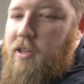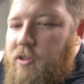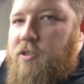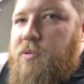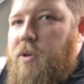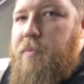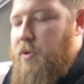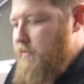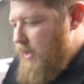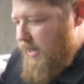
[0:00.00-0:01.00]
You'll just want to
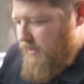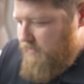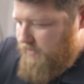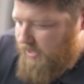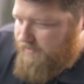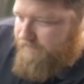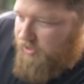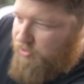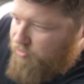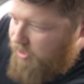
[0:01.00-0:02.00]
move that out of the way.
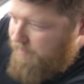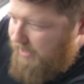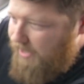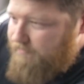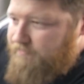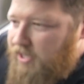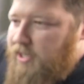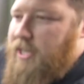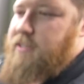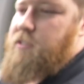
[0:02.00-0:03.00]
This will drop down
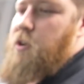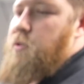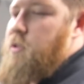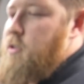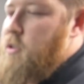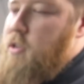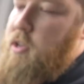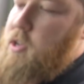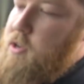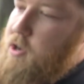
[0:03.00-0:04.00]
like so.
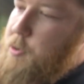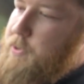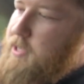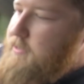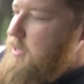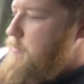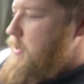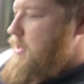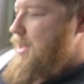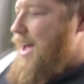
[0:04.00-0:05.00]
Open this up.
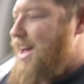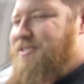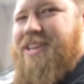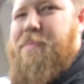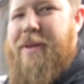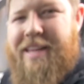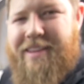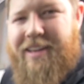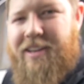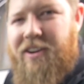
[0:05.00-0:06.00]
I don't keep
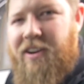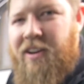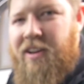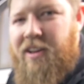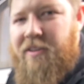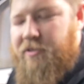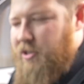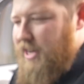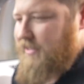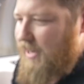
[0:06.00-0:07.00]
anything in here. For you
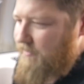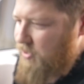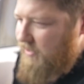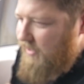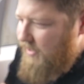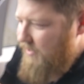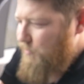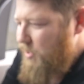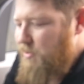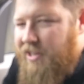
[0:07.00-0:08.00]
guys that have trucks like this,
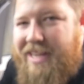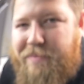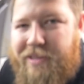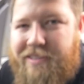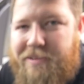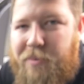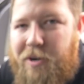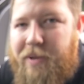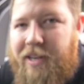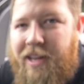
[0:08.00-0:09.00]
what do you keep in this
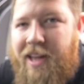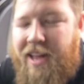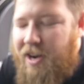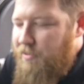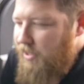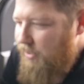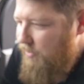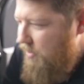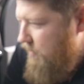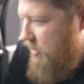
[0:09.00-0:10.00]
compartment? I really don't
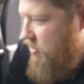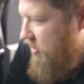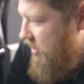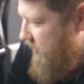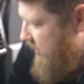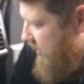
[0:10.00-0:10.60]
know what should go in